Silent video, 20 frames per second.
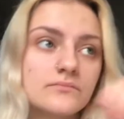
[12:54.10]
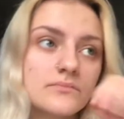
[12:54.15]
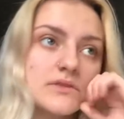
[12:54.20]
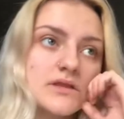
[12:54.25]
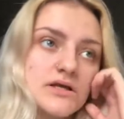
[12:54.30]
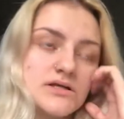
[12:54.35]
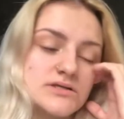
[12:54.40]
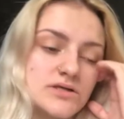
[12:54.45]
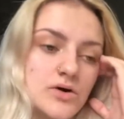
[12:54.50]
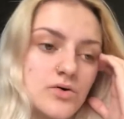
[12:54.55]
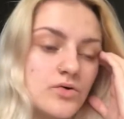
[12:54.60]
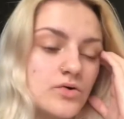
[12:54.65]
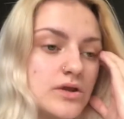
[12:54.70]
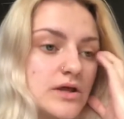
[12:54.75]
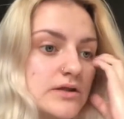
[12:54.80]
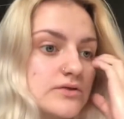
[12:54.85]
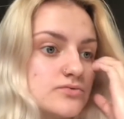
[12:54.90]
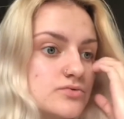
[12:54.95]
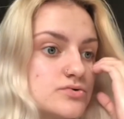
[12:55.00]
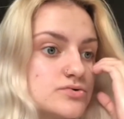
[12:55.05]
So all the
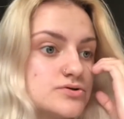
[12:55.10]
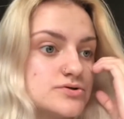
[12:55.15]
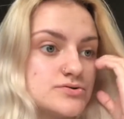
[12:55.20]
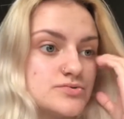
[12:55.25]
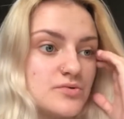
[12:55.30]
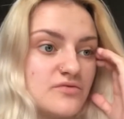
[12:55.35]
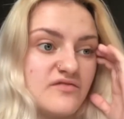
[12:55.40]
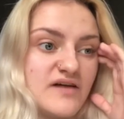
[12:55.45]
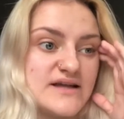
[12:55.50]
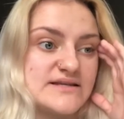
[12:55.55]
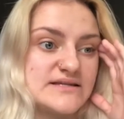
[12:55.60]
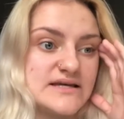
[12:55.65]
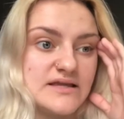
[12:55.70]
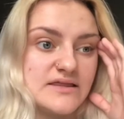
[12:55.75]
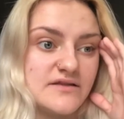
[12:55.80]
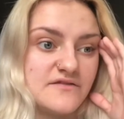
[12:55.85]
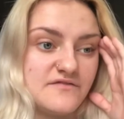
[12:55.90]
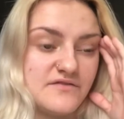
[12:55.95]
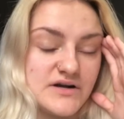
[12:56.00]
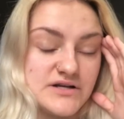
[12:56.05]
other orders were ready
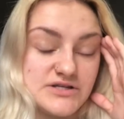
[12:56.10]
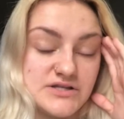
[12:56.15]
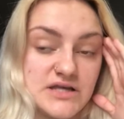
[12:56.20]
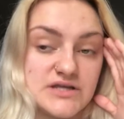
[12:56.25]
in the fridge,